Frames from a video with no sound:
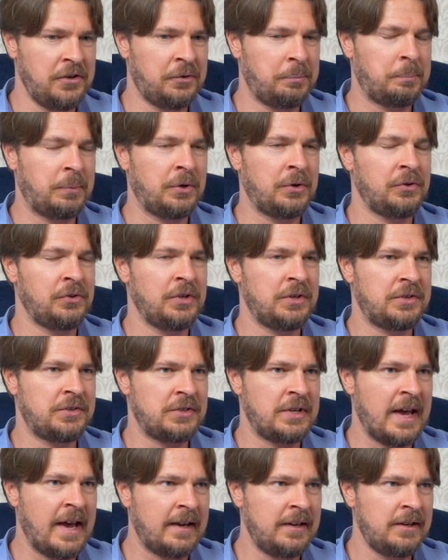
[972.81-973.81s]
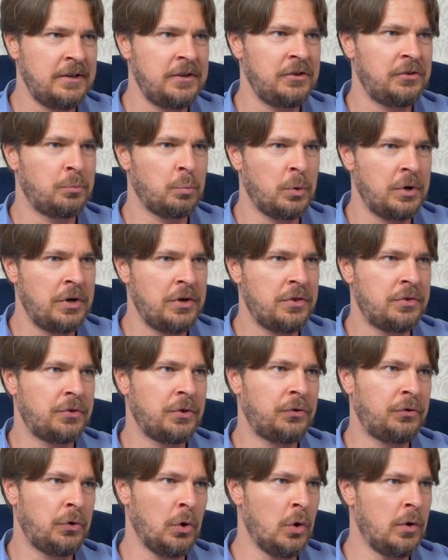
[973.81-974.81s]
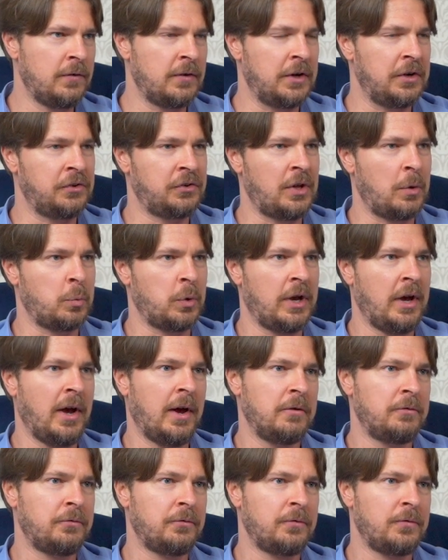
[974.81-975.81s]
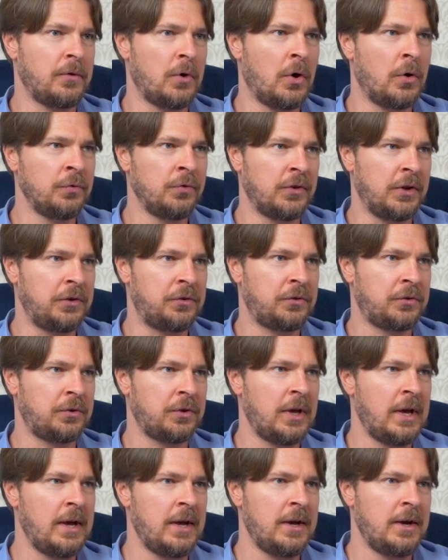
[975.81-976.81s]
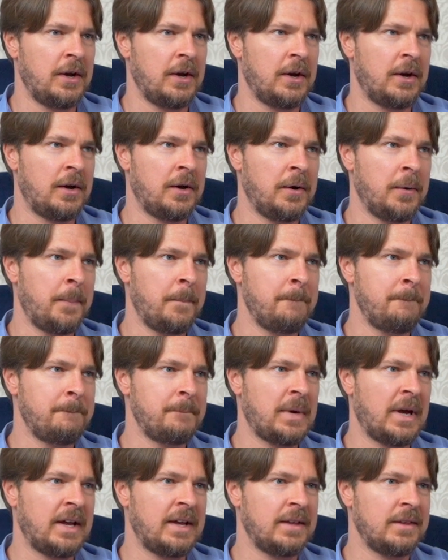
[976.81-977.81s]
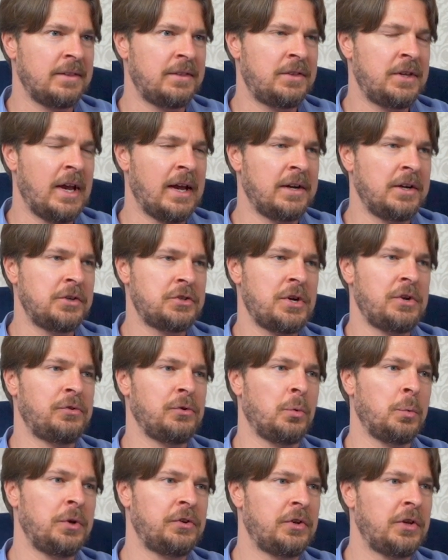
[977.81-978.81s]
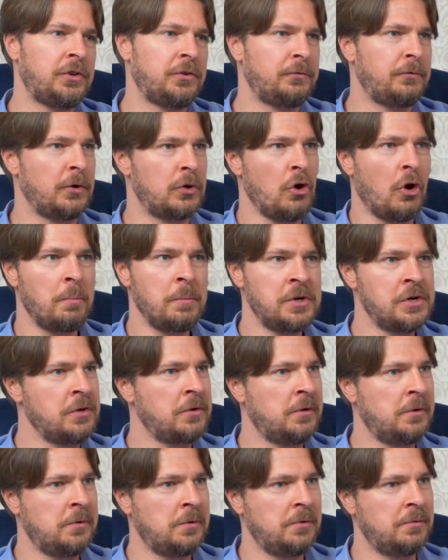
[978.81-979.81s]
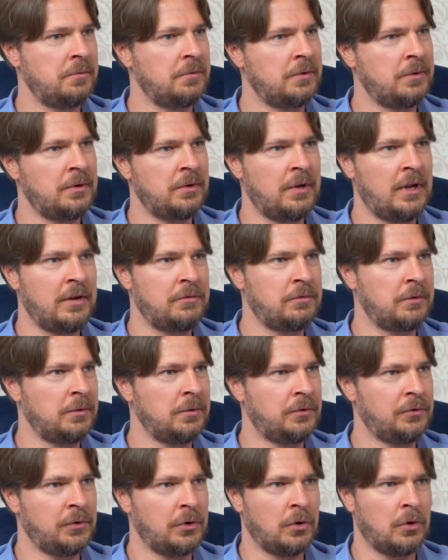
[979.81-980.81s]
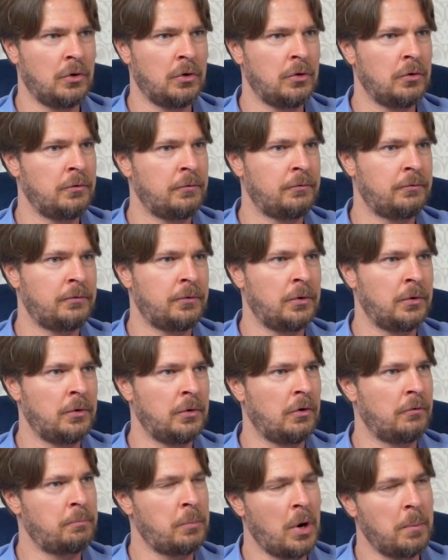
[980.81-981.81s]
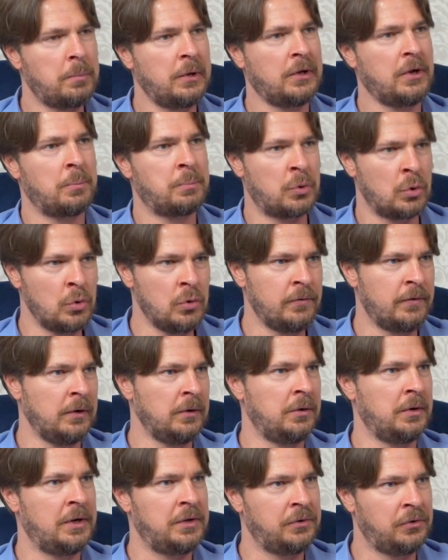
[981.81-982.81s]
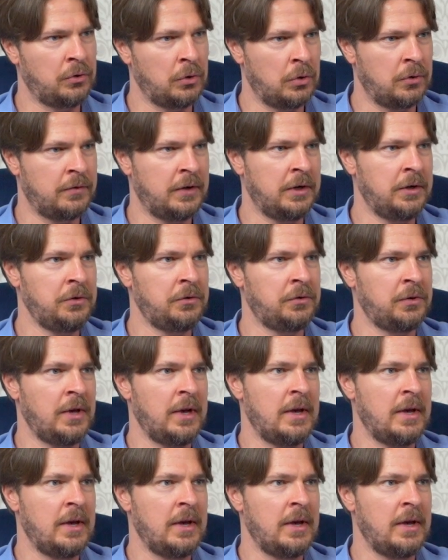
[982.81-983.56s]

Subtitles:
because it tallies with the surveys that we have on this. The NHS always gets phenomenal levels of public approval in surveys.